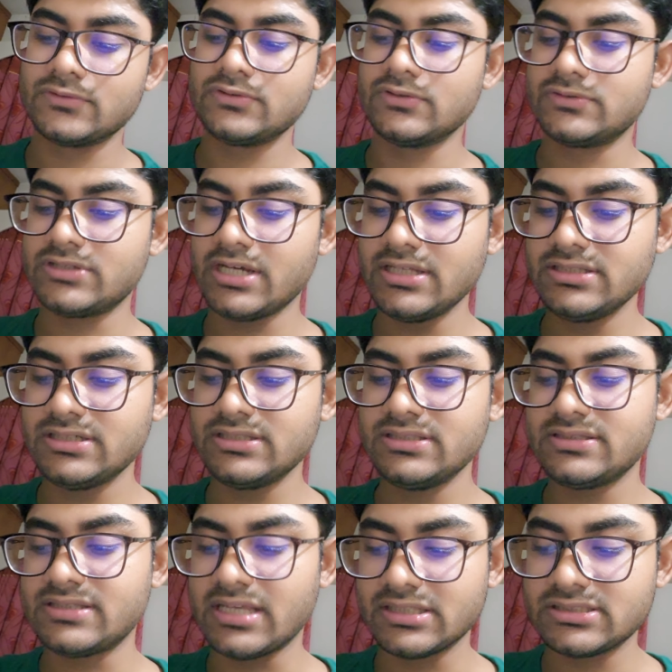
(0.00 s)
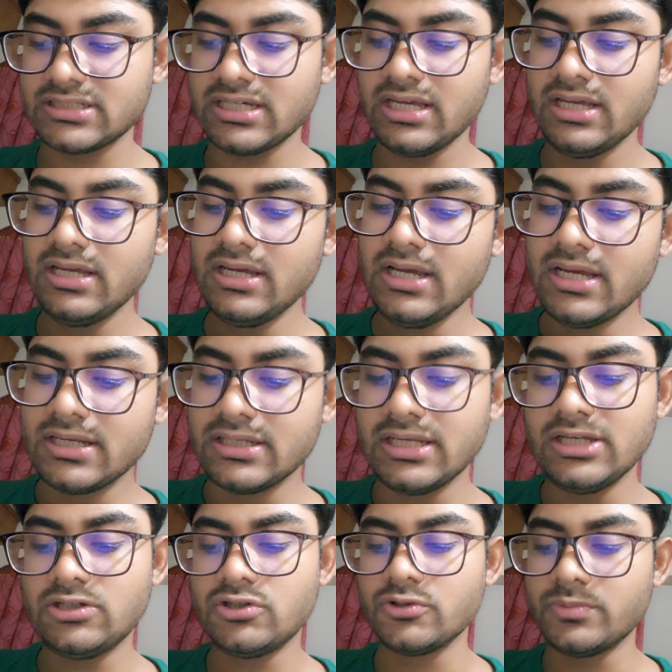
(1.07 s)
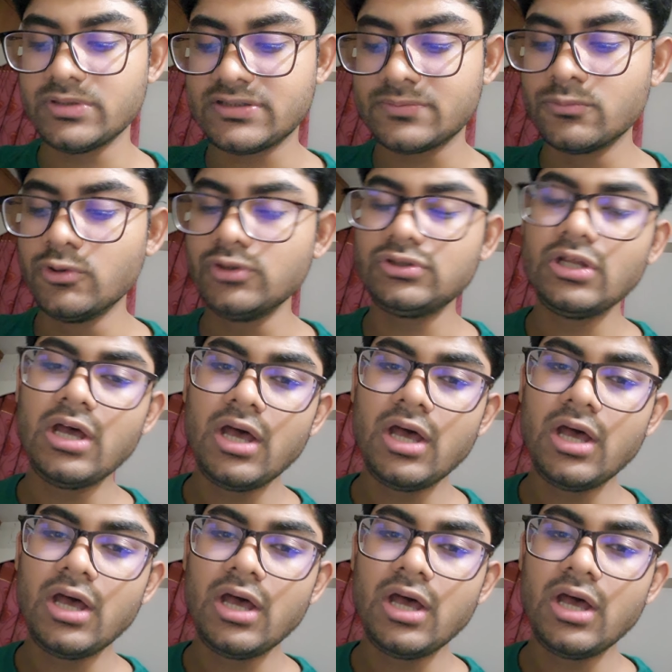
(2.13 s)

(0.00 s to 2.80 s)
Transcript: So change in such a need to be smooth.